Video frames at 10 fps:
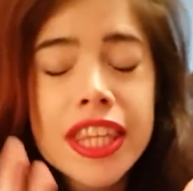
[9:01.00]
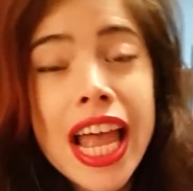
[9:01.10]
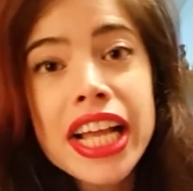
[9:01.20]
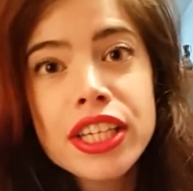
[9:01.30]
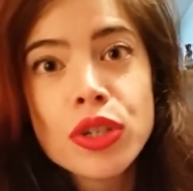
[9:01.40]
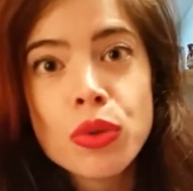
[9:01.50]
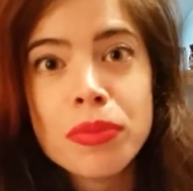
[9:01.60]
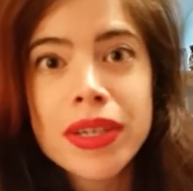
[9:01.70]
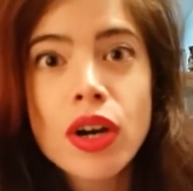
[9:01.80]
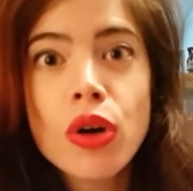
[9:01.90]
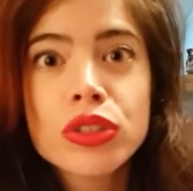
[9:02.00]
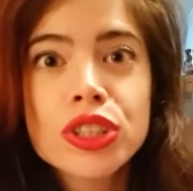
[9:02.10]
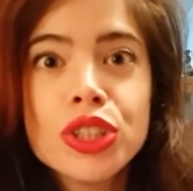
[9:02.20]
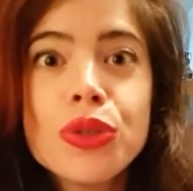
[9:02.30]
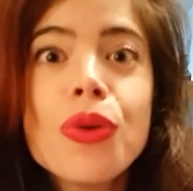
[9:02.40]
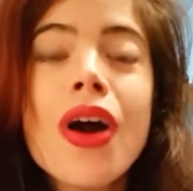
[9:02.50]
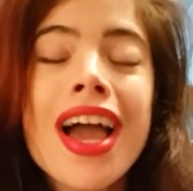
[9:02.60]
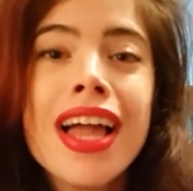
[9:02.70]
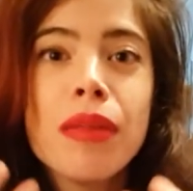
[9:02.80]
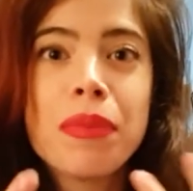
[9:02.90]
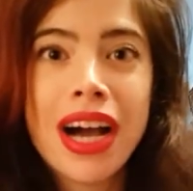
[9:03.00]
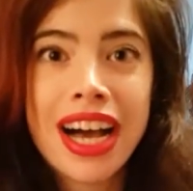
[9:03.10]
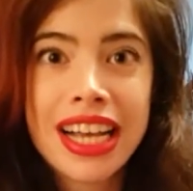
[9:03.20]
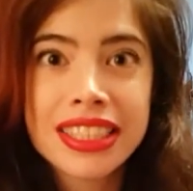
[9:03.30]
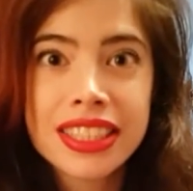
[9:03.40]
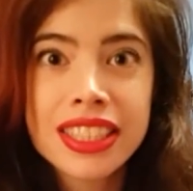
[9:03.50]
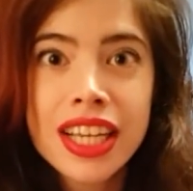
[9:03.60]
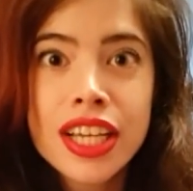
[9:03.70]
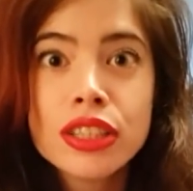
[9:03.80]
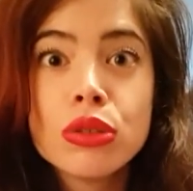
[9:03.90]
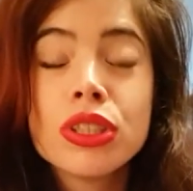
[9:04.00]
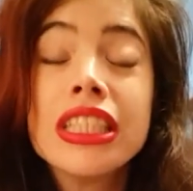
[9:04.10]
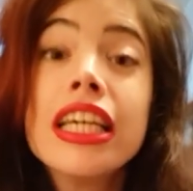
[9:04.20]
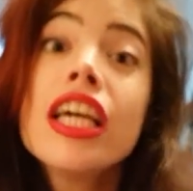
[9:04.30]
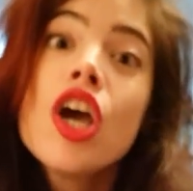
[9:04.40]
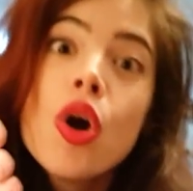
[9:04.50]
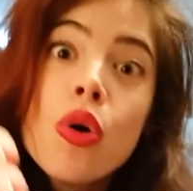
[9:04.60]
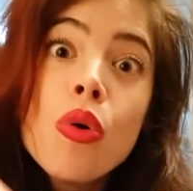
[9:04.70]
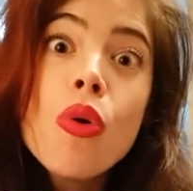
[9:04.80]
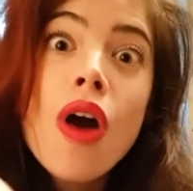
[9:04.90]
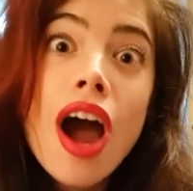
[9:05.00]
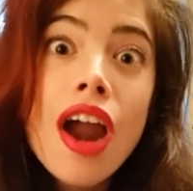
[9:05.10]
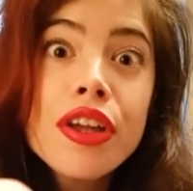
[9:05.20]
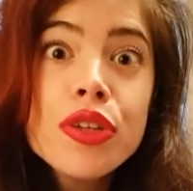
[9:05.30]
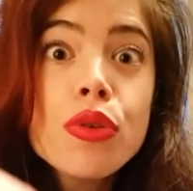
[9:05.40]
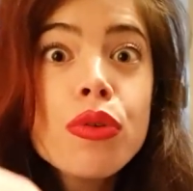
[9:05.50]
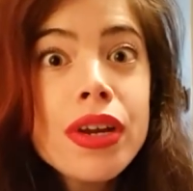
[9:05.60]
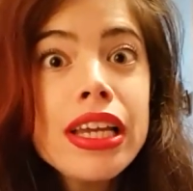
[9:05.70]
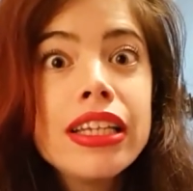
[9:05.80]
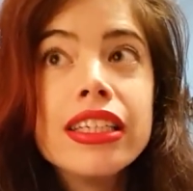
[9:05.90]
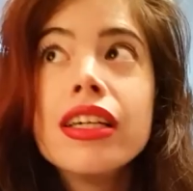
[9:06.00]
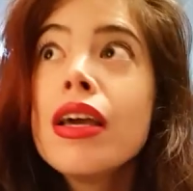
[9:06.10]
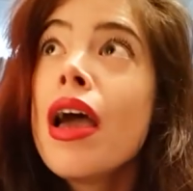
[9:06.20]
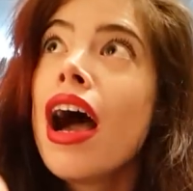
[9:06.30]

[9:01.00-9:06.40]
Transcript: thank you, because you help us to see who are you really.